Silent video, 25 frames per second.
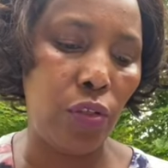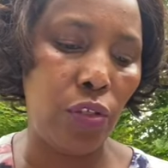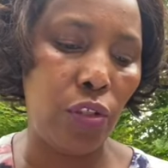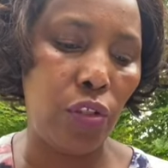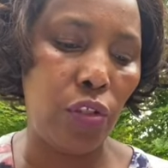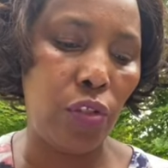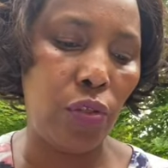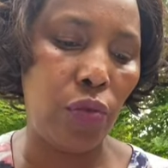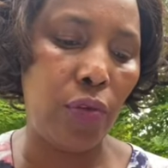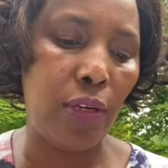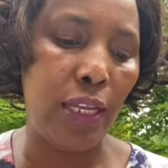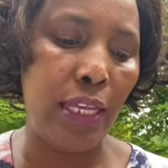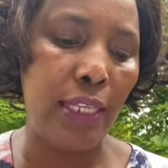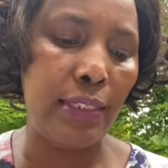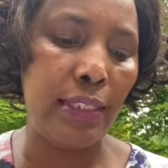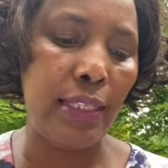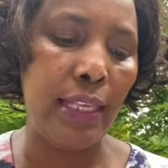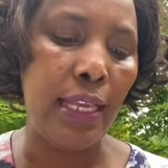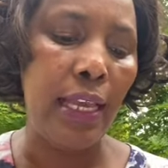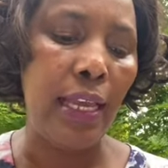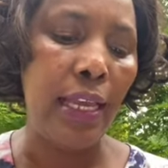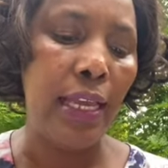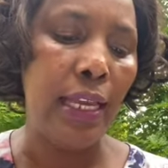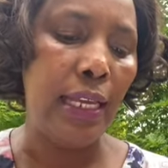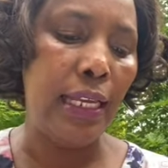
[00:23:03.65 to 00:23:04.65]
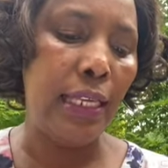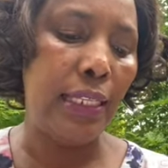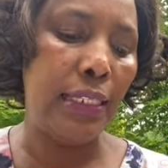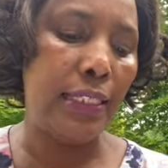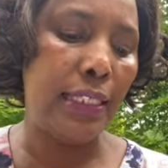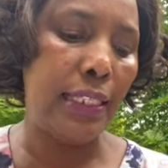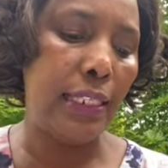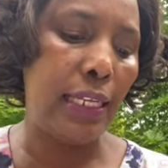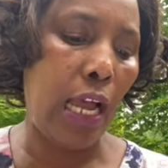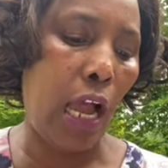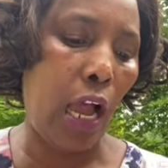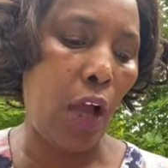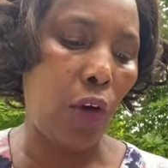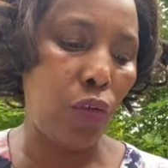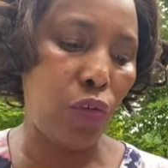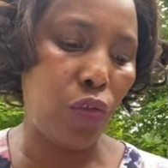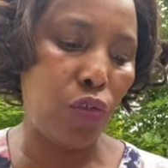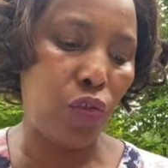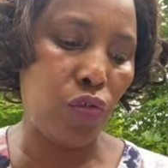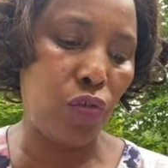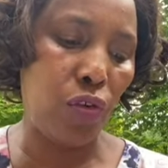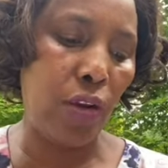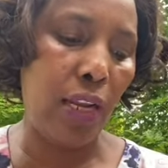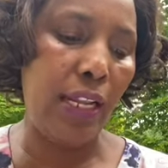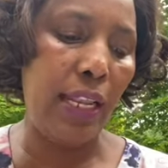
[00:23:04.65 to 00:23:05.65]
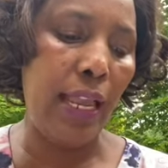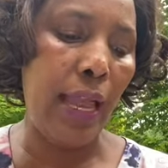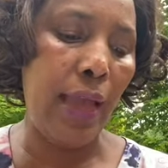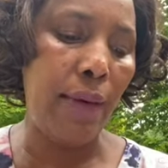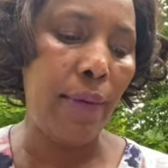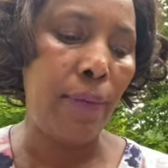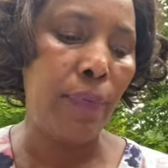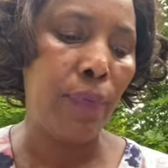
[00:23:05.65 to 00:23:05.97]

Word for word: students. It's in Australia.